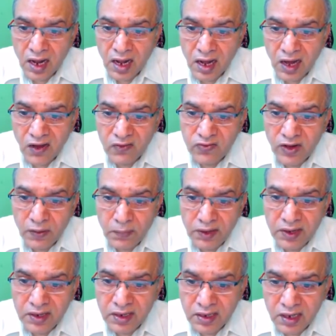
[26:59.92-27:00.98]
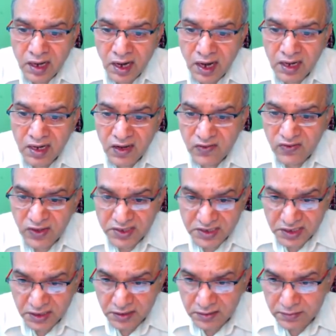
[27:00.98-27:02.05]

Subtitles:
alpha BN and alpha CN.